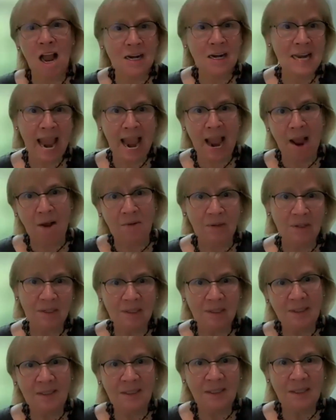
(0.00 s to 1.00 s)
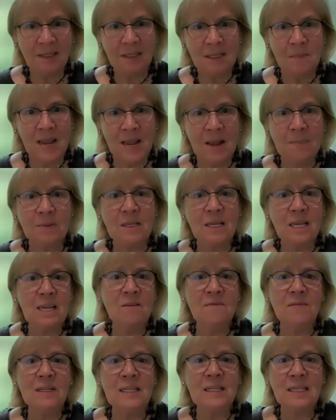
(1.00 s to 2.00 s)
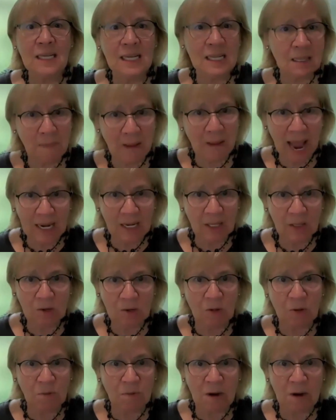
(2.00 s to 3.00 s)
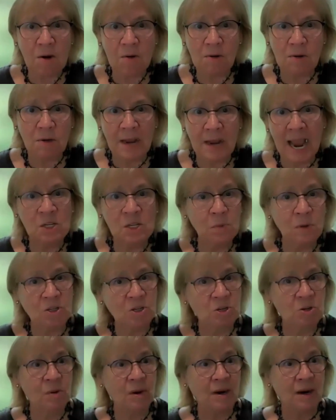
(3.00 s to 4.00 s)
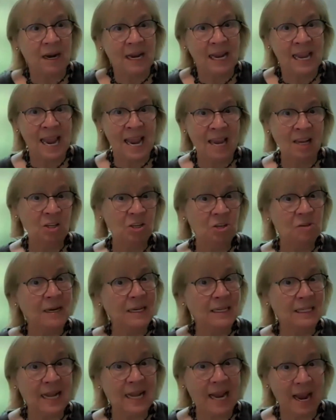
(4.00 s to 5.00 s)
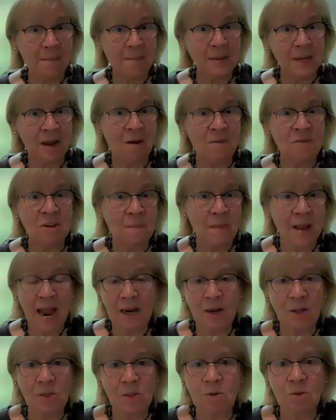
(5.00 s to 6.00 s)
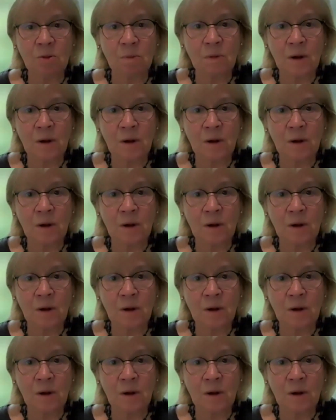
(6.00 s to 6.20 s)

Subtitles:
tongue down to be able to even see the back of their throat as we do a cancer exam of their back of their